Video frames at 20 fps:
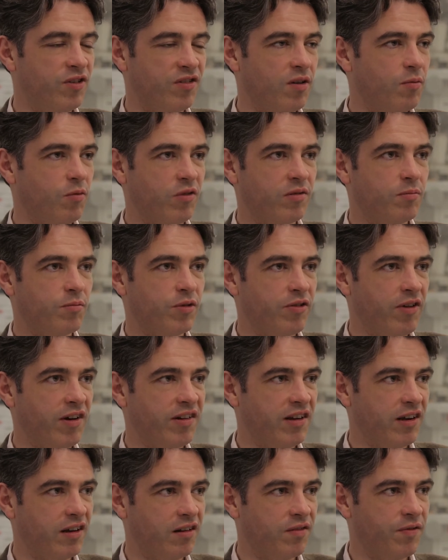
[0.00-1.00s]
just I wasn't
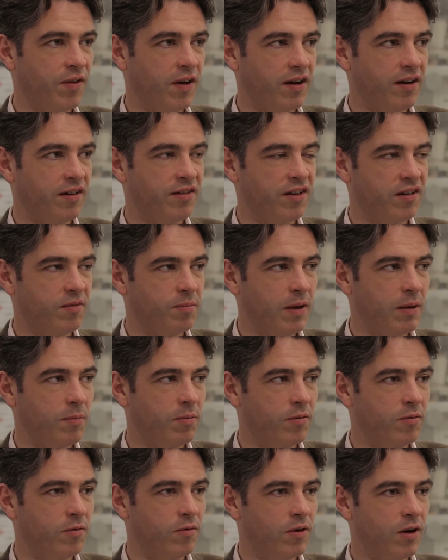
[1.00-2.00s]
progressing as fast as
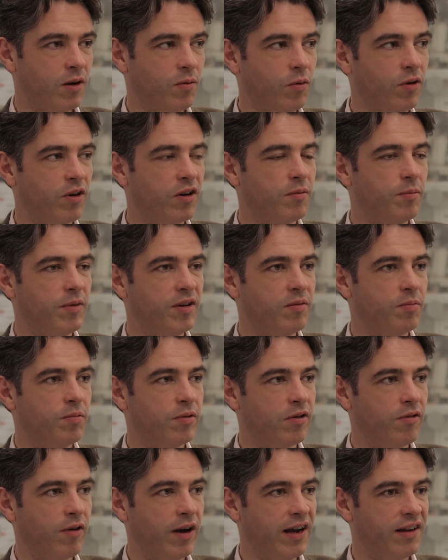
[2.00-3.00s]
people wanted me to
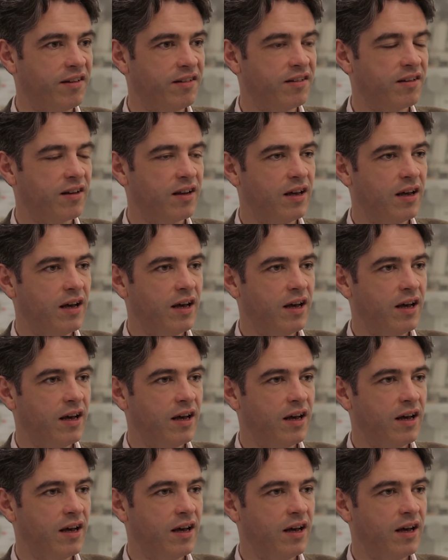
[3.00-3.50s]
progress.